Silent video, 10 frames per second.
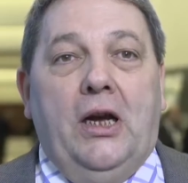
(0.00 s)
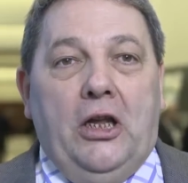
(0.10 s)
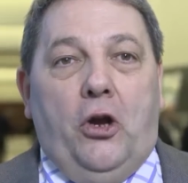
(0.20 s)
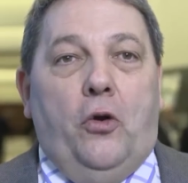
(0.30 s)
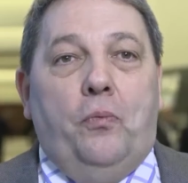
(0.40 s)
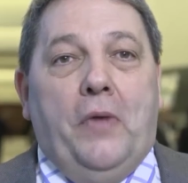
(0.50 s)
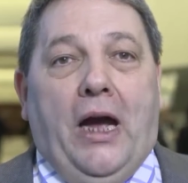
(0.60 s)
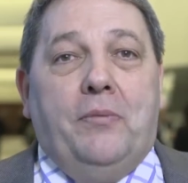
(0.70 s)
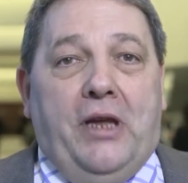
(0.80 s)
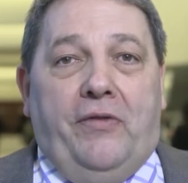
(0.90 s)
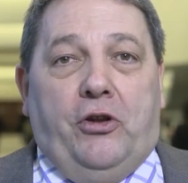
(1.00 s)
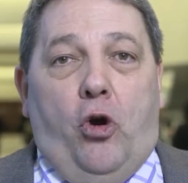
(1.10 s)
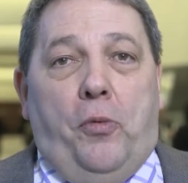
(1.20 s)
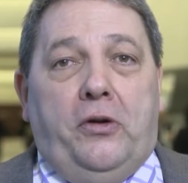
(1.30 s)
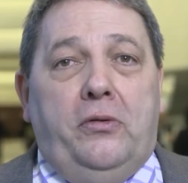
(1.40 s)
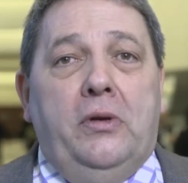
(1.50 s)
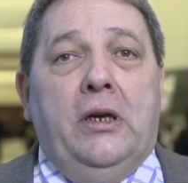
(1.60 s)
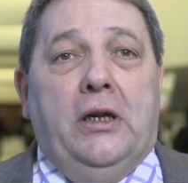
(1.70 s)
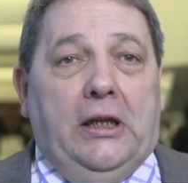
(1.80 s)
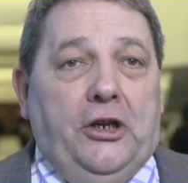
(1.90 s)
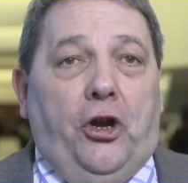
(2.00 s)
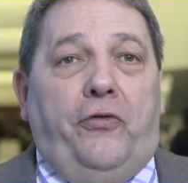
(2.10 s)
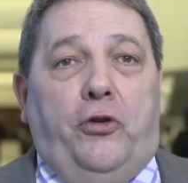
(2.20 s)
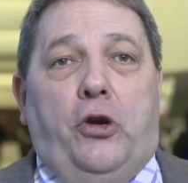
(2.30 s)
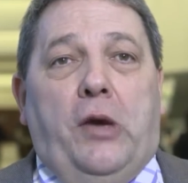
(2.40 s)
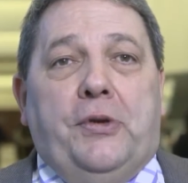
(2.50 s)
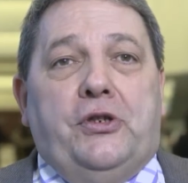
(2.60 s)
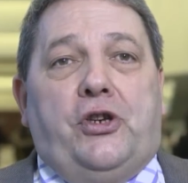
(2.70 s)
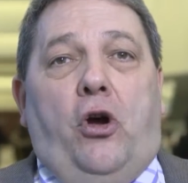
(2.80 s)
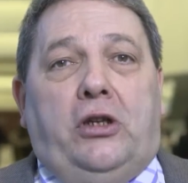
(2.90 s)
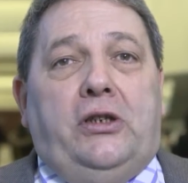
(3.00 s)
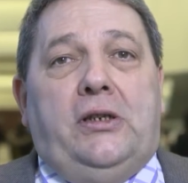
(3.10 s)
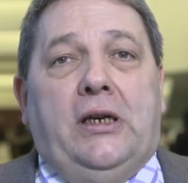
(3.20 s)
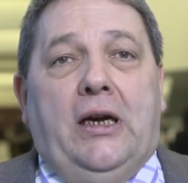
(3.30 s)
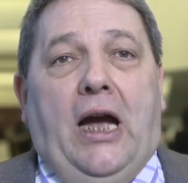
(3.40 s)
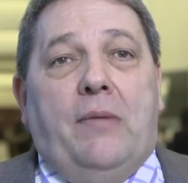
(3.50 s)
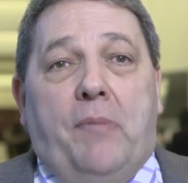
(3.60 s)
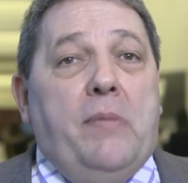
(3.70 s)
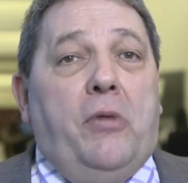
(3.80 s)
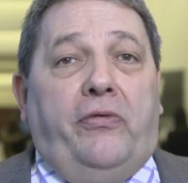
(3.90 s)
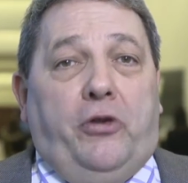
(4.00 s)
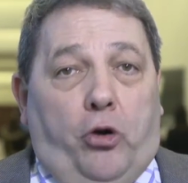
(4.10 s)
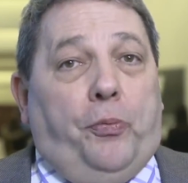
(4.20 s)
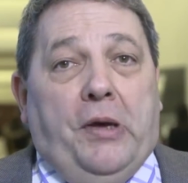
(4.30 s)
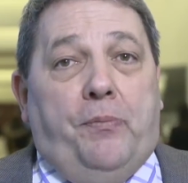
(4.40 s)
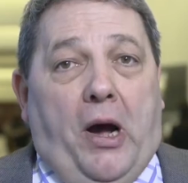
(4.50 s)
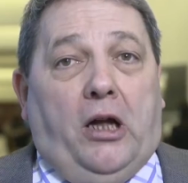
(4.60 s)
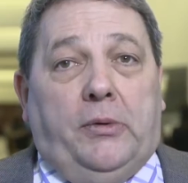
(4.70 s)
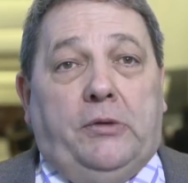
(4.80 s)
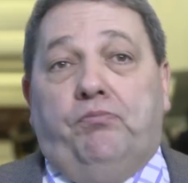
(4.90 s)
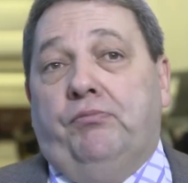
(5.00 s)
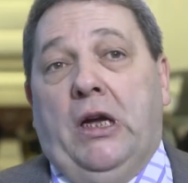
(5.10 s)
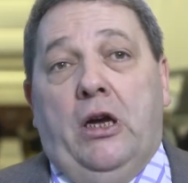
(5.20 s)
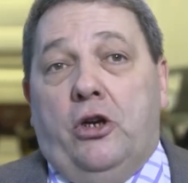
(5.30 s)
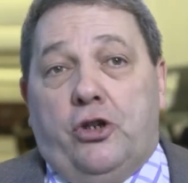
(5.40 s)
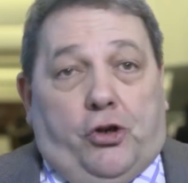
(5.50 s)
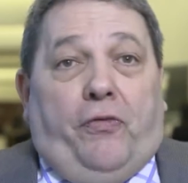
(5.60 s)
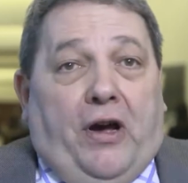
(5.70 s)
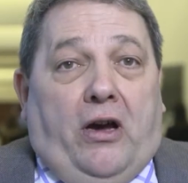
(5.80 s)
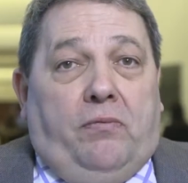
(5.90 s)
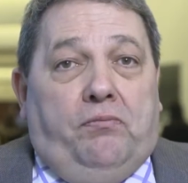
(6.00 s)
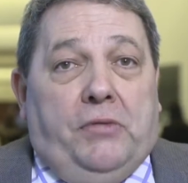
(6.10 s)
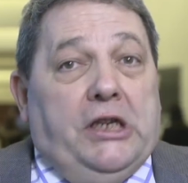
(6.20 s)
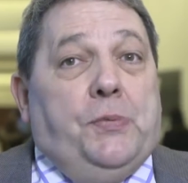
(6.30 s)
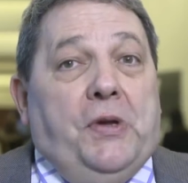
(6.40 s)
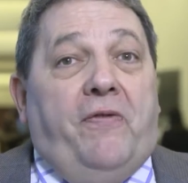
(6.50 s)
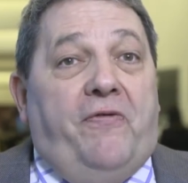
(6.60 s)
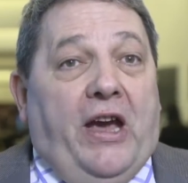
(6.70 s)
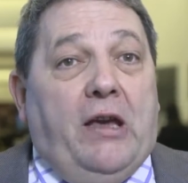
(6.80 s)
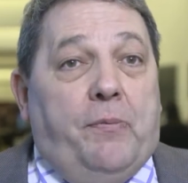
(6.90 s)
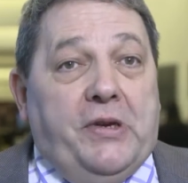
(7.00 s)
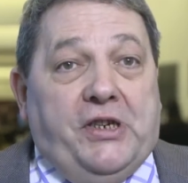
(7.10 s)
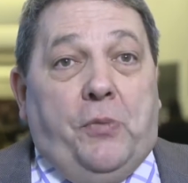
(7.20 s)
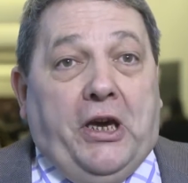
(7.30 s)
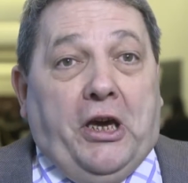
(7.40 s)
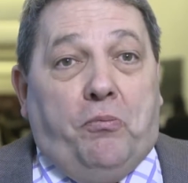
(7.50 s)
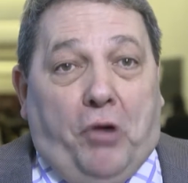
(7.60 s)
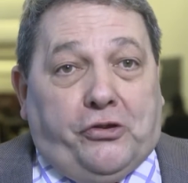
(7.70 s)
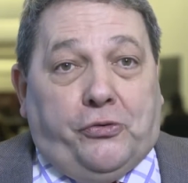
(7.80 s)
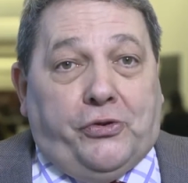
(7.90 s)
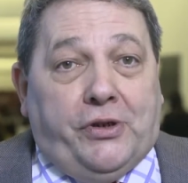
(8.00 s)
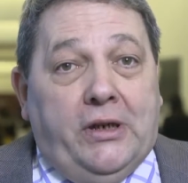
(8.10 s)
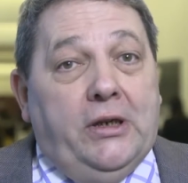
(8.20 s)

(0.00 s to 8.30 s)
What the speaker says: Hello, I'm David Coburn, leader of UKIP in Scotland and member of the European Parliament. So far, it's been a very busy week in Brussels.